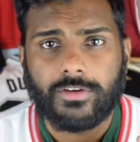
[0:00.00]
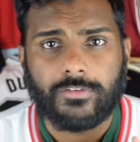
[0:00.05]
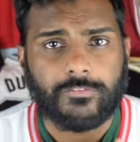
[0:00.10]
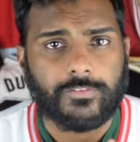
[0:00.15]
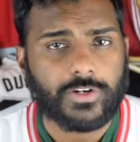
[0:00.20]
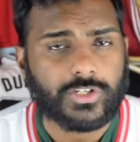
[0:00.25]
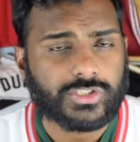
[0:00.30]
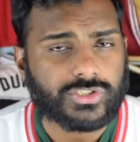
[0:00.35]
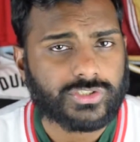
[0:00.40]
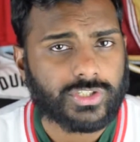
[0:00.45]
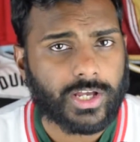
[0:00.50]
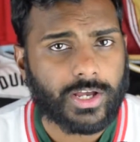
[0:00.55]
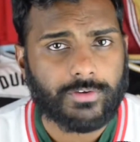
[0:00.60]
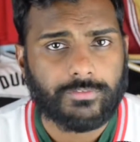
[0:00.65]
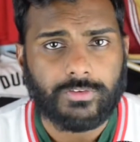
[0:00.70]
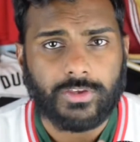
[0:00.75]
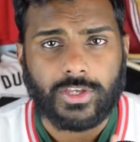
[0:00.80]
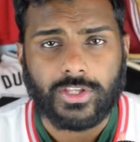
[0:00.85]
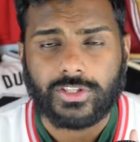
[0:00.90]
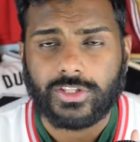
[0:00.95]
First
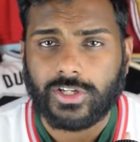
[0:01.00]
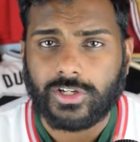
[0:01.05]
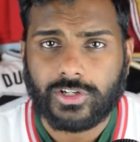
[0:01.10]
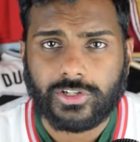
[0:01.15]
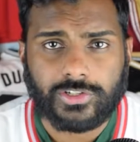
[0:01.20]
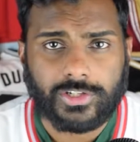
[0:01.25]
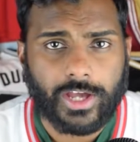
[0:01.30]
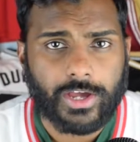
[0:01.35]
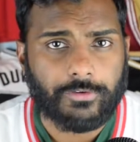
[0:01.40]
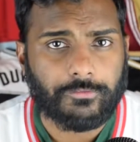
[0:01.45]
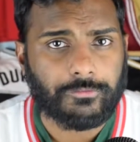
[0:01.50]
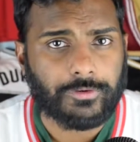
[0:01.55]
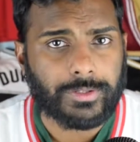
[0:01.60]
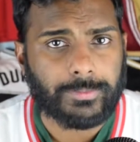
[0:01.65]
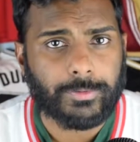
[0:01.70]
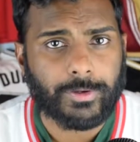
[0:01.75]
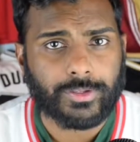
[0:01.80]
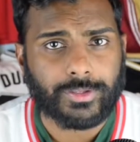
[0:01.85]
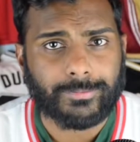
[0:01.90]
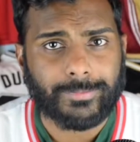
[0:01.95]
off, they could not
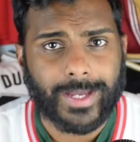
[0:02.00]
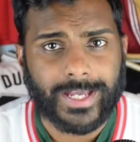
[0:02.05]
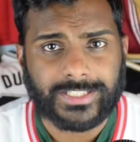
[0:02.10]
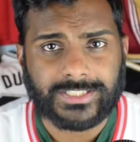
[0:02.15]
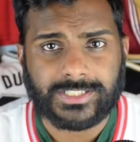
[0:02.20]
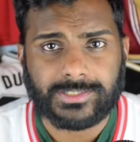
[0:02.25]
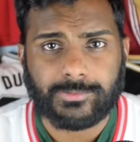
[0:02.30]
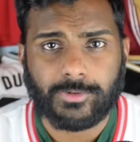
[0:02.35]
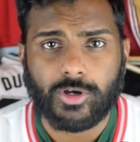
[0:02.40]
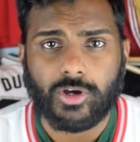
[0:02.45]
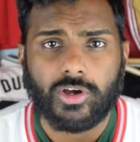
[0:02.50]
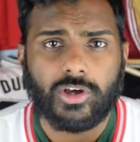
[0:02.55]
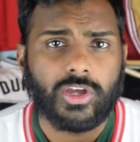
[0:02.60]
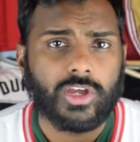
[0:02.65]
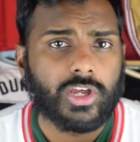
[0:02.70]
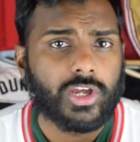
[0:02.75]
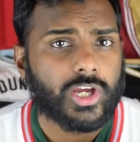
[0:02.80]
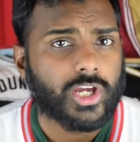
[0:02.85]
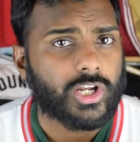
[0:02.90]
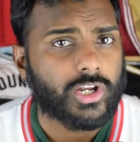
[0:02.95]
rebound the basketball.
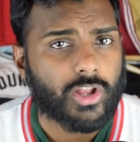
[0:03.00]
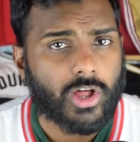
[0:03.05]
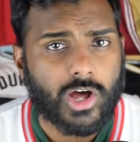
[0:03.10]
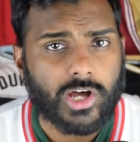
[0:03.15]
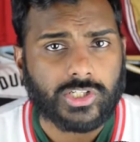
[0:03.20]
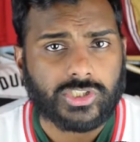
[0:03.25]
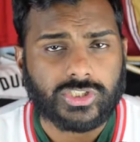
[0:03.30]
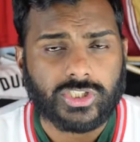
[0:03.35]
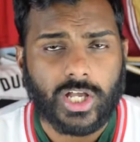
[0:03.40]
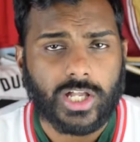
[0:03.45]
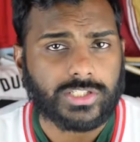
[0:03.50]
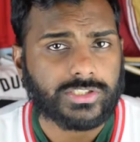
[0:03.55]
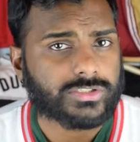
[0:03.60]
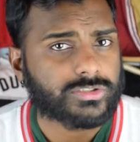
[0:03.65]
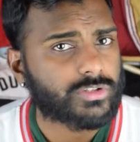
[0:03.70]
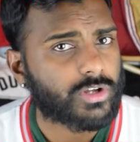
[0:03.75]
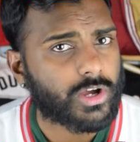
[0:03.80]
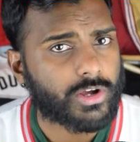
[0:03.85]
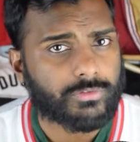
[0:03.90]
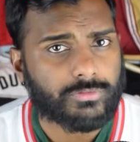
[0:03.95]
Long
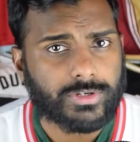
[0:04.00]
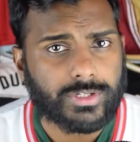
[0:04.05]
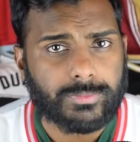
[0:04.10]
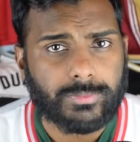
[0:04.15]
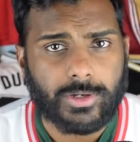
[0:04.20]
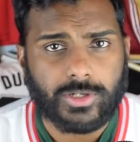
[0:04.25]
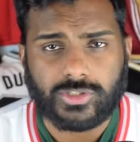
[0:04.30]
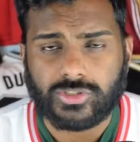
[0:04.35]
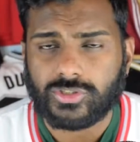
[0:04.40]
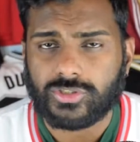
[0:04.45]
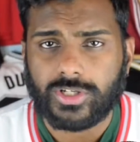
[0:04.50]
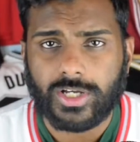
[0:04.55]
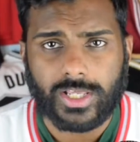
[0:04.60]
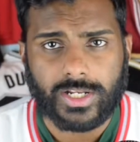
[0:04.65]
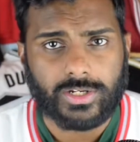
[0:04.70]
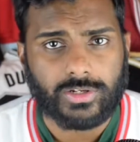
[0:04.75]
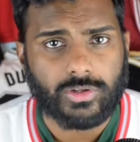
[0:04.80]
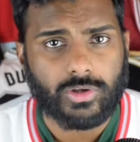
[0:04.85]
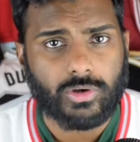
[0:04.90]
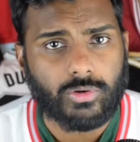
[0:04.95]
shots, long rebounds, you
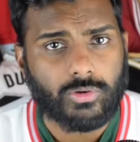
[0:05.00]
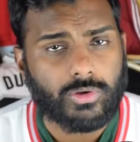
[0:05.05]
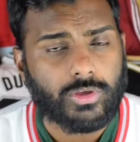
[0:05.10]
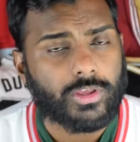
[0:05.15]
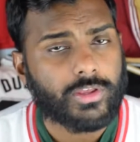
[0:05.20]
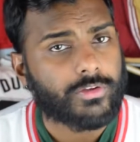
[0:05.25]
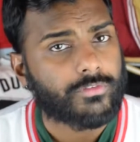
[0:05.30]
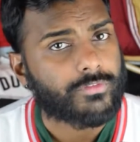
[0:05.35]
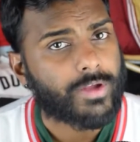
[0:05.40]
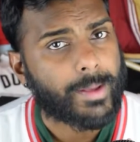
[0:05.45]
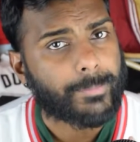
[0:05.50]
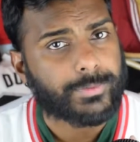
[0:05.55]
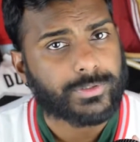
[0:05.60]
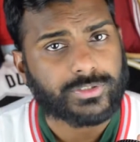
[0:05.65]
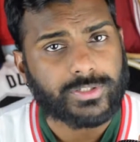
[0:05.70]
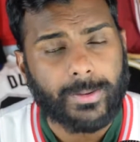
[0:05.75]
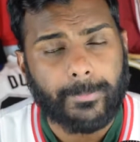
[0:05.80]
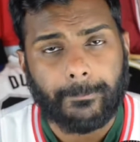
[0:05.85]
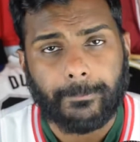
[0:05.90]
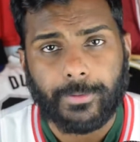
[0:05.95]
gotta know.
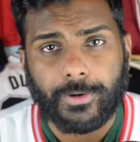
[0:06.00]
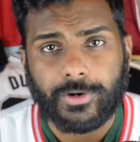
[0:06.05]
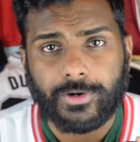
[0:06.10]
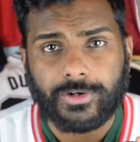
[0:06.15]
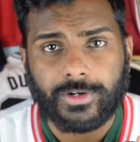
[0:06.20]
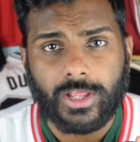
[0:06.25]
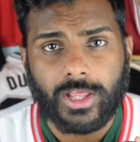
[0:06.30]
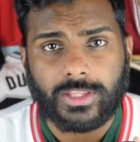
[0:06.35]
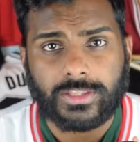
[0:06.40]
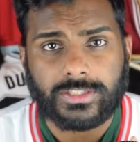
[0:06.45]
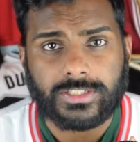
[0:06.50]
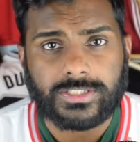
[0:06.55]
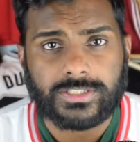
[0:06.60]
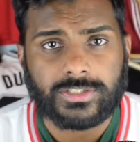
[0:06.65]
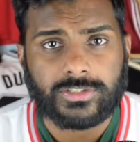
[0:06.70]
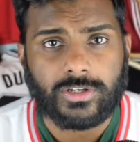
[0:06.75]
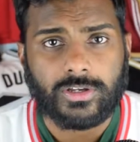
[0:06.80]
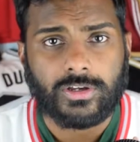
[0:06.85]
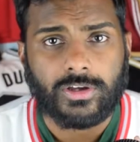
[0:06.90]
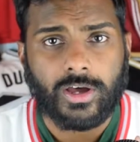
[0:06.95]
Raptors got burned on
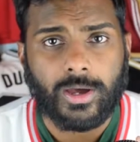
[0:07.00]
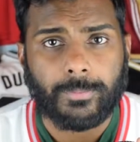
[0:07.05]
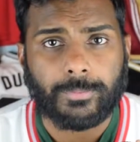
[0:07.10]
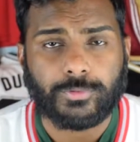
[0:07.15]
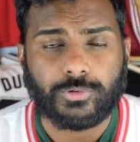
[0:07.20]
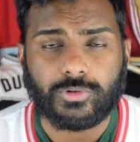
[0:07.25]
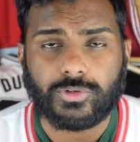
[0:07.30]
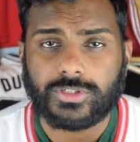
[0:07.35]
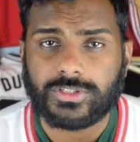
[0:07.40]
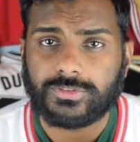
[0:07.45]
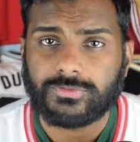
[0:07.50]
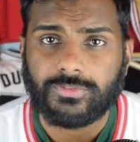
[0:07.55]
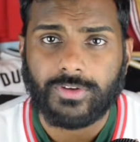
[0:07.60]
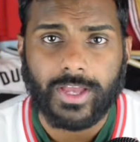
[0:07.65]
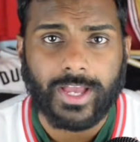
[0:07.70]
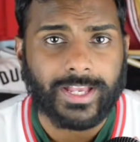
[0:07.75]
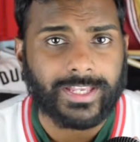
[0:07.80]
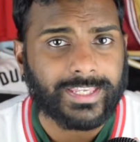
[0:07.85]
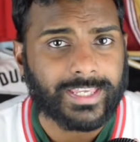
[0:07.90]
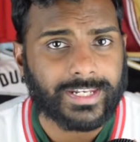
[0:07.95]
these opportunities
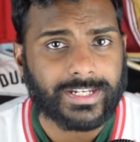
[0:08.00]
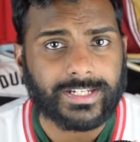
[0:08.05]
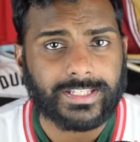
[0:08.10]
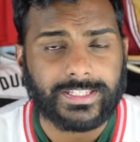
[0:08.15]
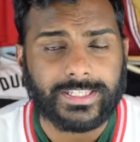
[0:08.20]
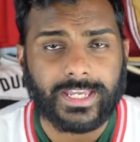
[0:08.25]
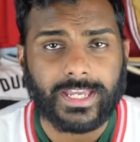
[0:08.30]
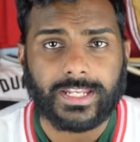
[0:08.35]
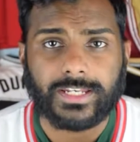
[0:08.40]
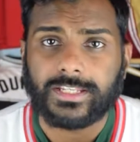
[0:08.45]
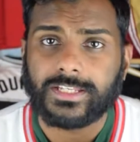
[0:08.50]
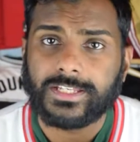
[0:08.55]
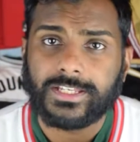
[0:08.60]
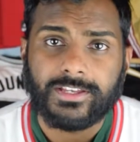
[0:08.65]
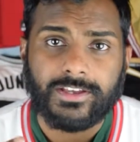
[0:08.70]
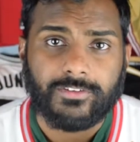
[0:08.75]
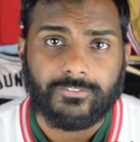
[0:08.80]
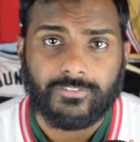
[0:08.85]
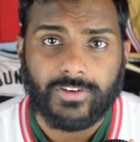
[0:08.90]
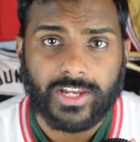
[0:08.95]
again and again.
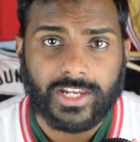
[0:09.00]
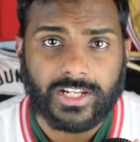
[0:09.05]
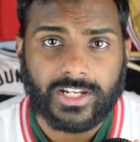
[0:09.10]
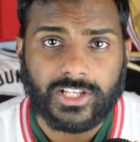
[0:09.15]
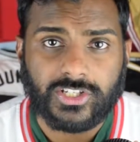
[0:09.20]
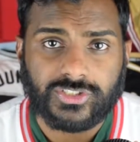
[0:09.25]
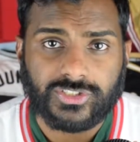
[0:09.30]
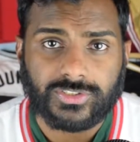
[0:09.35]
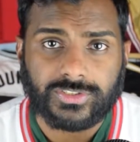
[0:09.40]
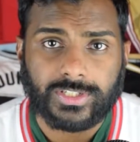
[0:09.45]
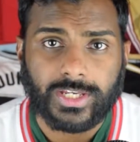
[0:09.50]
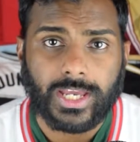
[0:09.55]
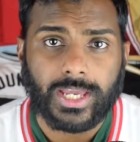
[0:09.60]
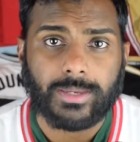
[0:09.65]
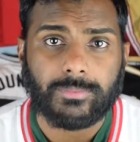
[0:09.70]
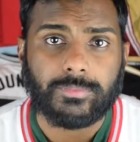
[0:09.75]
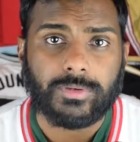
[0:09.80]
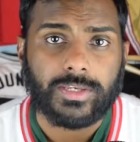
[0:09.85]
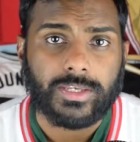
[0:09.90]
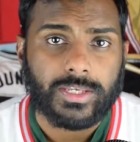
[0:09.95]
Regulation
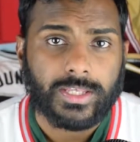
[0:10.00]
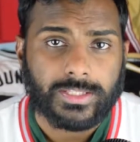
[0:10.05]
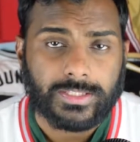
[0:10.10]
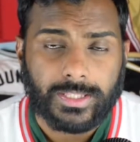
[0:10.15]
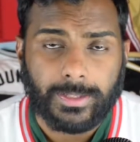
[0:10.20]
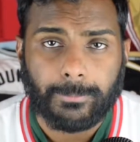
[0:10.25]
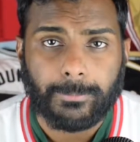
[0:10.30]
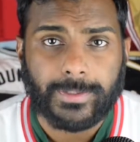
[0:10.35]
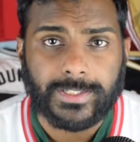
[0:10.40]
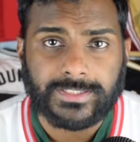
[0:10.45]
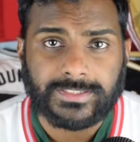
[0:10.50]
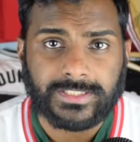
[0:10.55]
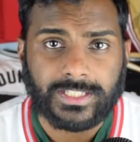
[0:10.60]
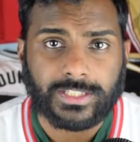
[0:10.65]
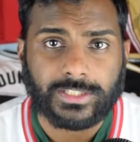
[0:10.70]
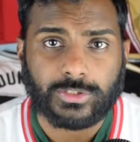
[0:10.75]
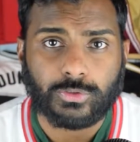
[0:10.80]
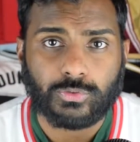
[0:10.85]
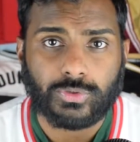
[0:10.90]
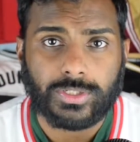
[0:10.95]
time, they missed the
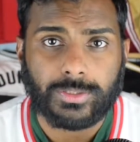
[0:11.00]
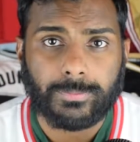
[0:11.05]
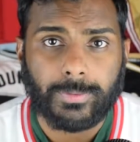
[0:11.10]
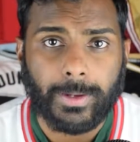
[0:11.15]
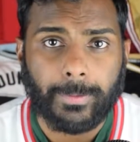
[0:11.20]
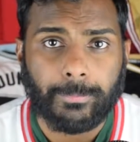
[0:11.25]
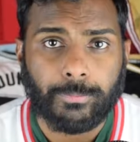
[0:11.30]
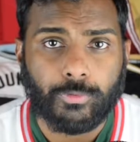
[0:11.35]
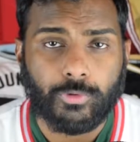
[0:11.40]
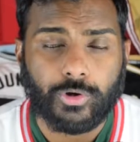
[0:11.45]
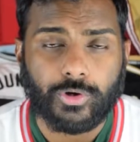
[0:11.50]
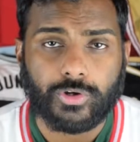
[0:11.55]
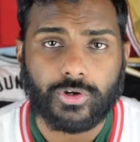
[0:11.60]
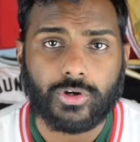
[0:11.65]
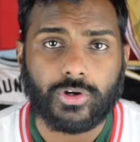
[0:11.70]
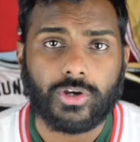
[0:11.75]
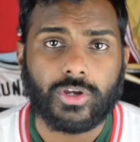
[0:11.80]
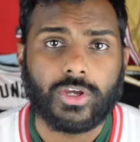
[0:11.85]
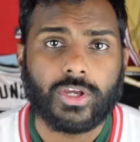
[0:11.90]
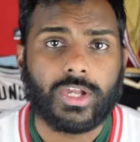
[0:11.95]
three by
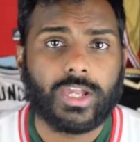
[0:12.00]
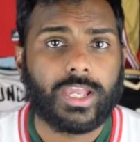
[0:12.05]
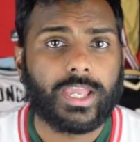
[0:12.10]
Porter.